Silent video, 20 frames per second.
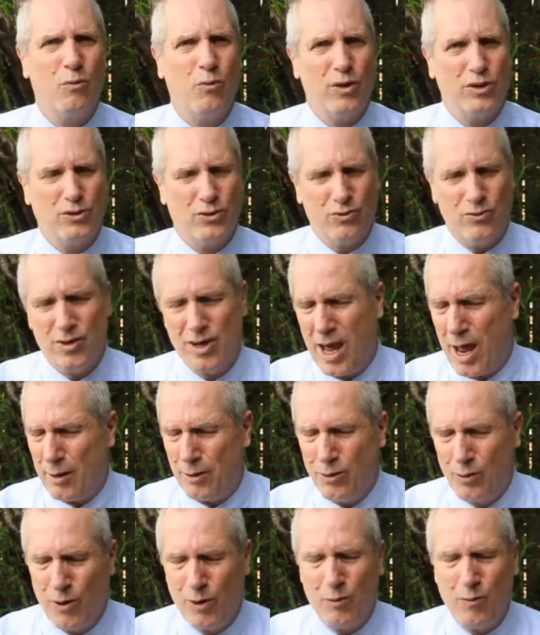what you're
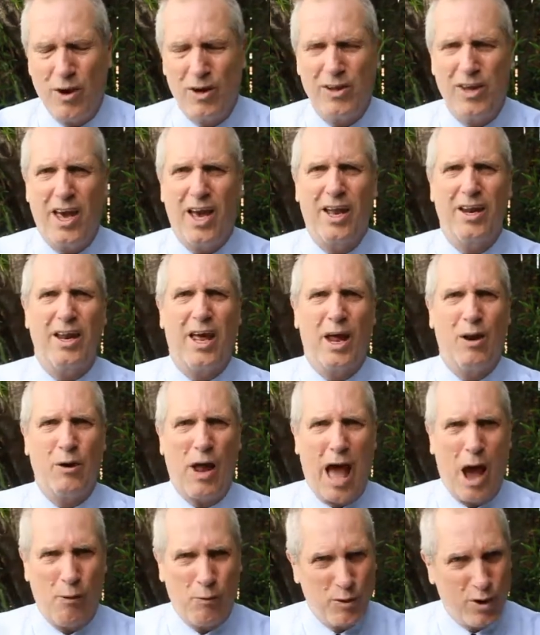not doing well yet,
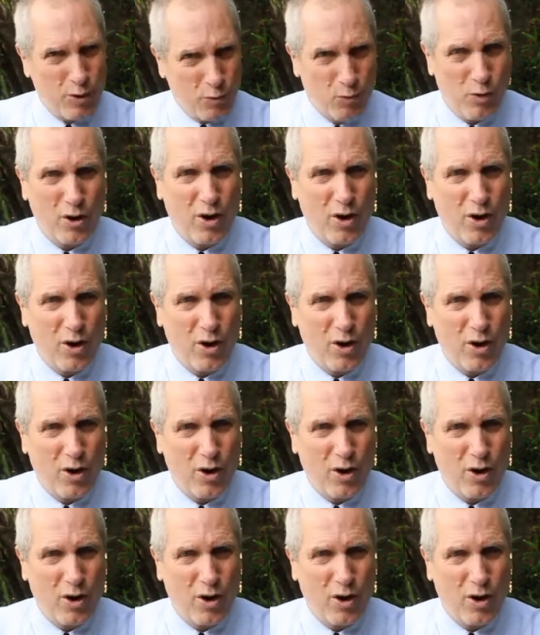and how we're going to